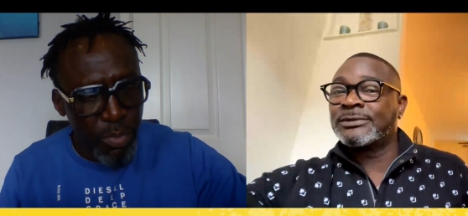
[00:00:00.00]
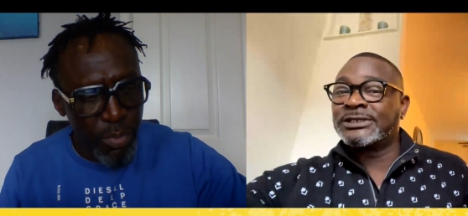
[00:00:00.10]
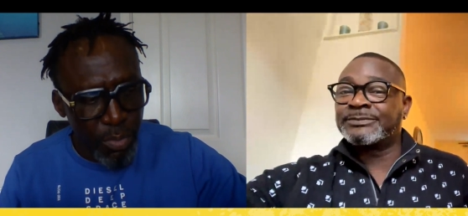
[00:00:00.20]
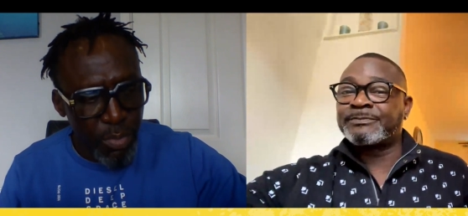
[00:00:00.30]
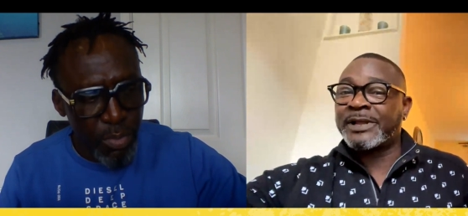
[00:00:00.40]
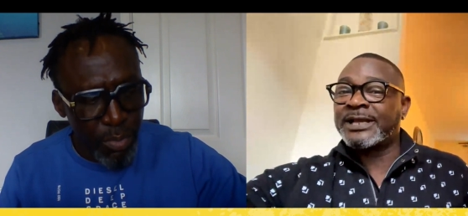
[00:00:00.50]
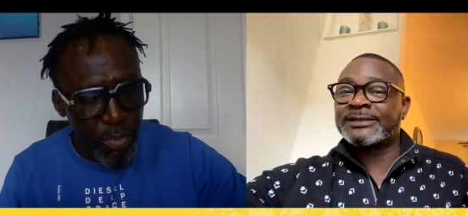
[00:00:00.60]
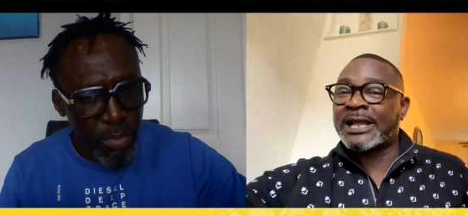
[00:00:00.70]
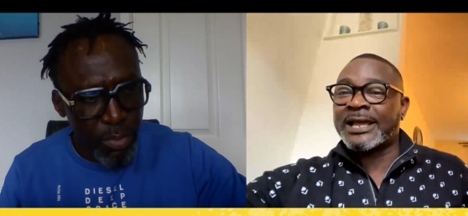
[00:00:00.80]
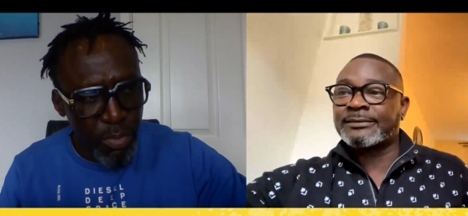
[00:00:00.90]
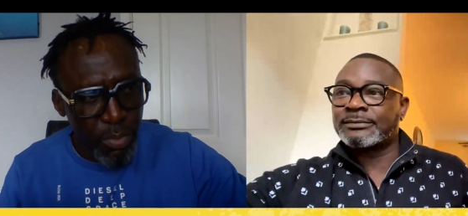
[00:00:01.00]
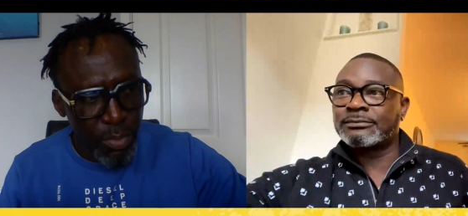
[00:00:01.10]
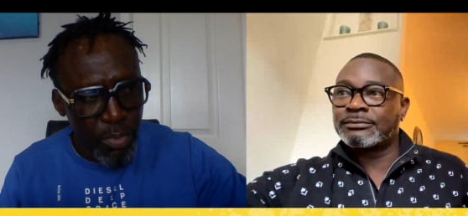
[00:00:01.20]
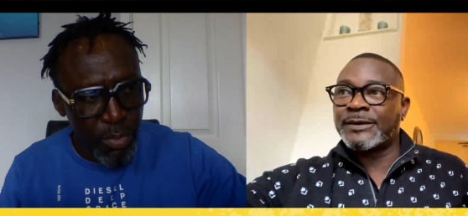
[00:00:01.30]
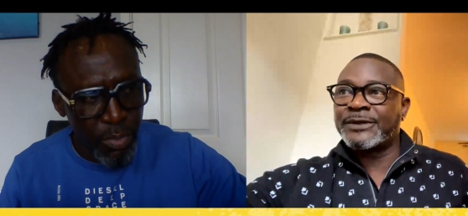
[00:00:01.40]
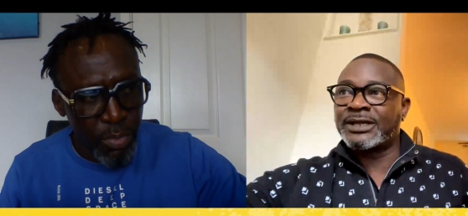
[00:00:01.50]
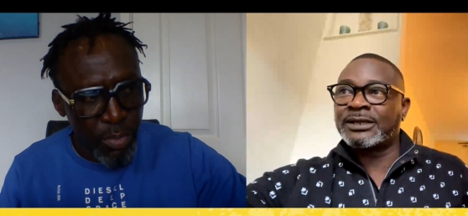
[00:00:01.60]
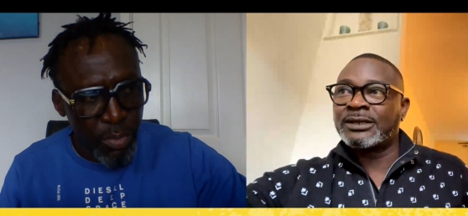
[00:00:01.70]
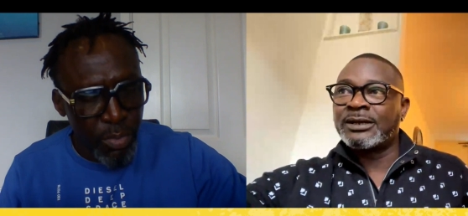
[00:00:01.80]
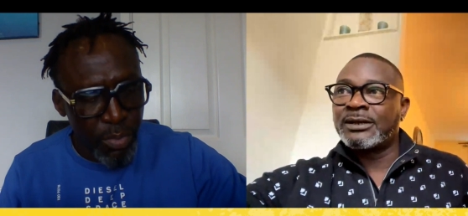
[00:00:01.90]
Speaker 1: He's played like
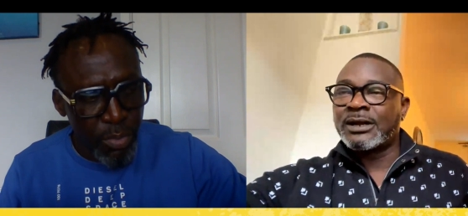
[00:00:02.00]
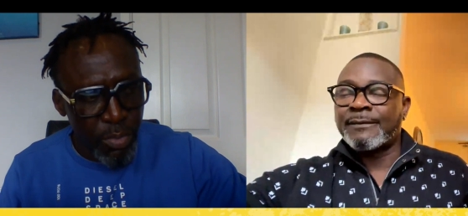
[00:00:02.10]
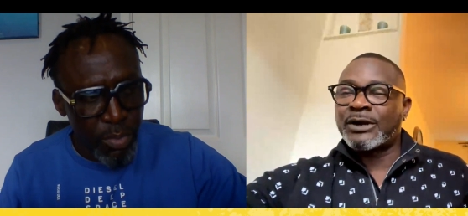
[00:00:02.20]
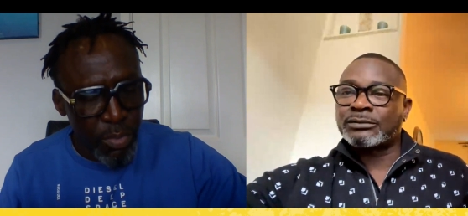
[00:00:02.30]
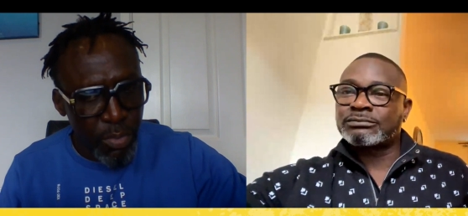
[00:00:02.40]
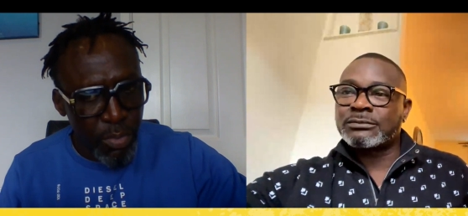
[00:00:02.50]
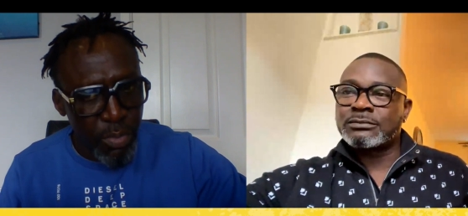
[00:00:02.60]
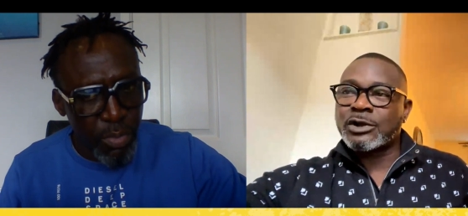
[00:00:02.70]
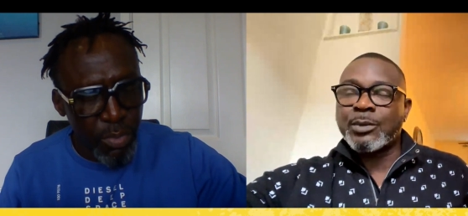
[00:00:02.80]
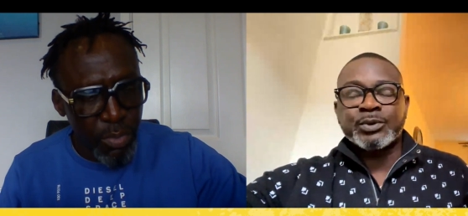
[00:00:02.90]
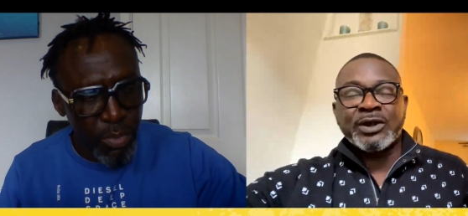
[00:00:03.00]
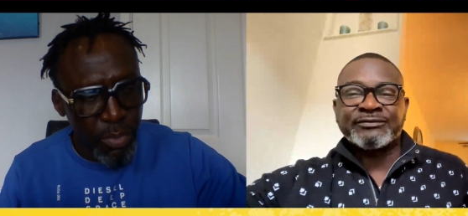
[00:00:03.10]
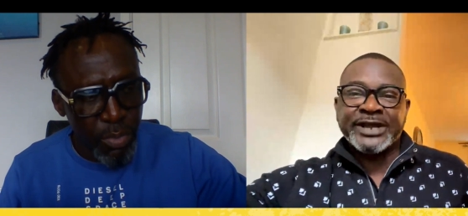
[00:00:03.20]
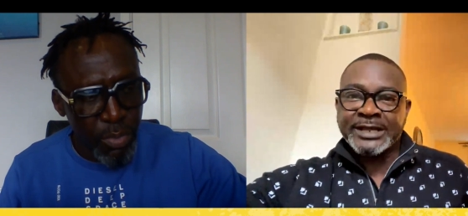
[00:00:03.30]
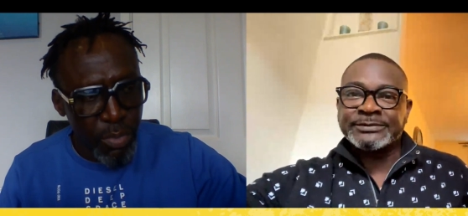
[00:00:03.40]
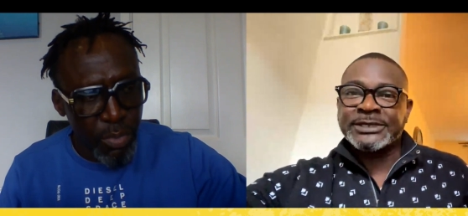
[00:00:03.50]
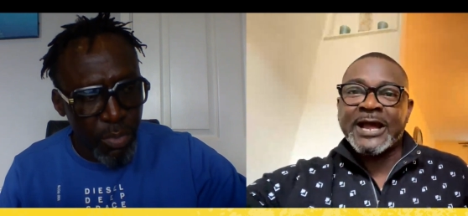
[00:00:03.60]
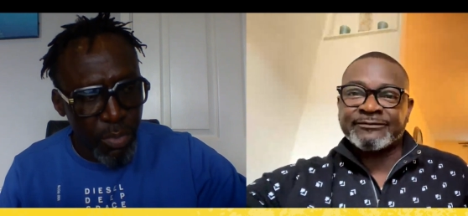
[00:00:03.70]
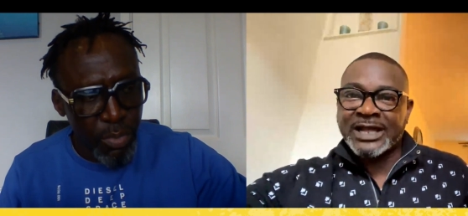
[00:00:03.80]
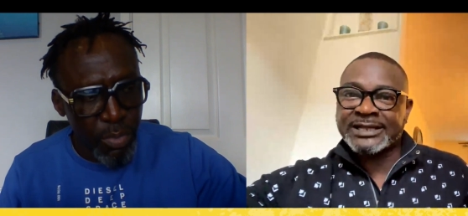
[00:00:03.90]
maybe about a couple of games
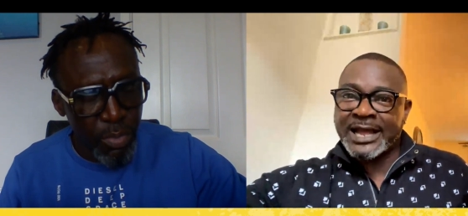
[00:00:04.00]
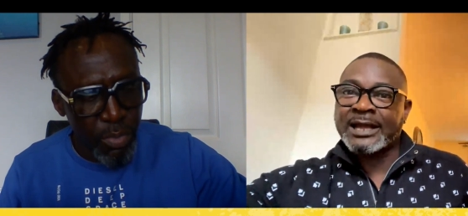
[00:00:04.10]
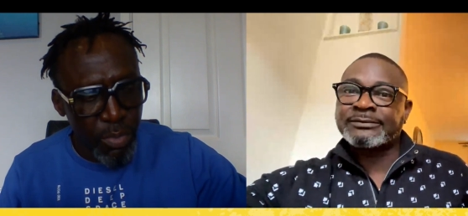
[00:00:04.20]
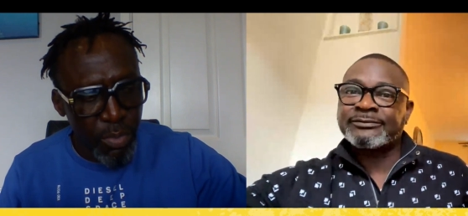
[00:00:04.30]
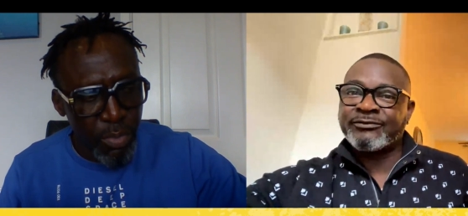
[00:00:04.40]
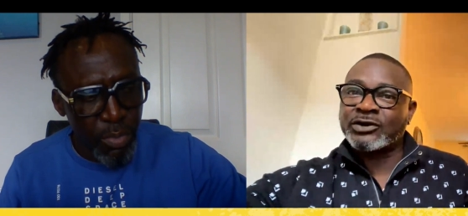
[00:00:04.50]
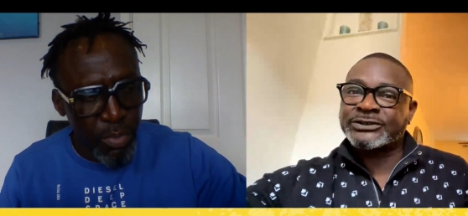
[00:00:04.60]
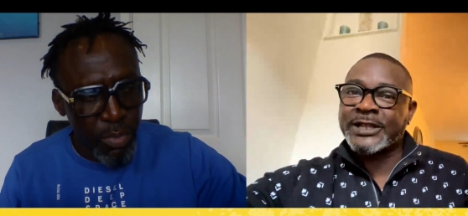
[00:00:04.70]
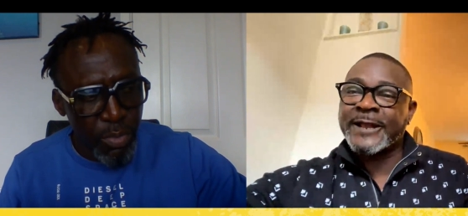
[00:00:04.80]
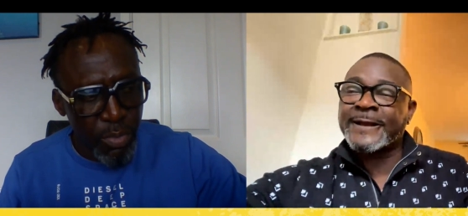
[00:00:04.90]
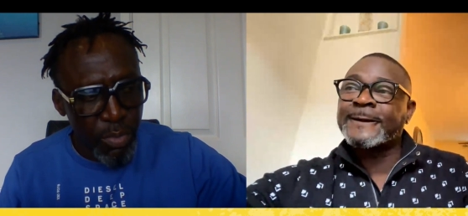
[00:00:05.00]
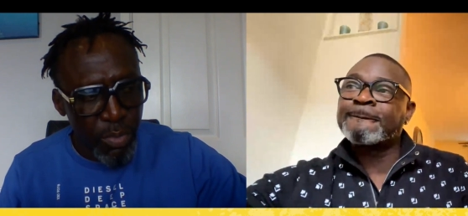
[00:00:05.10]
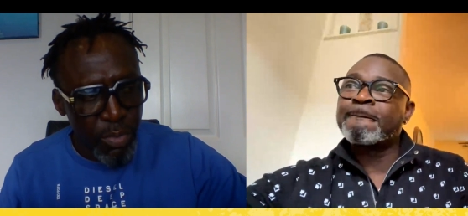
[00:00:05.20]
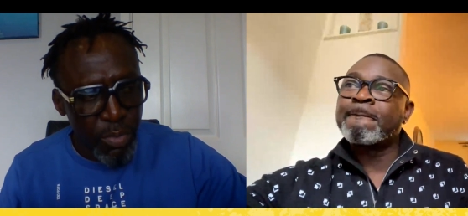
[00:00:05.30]
after that first leg.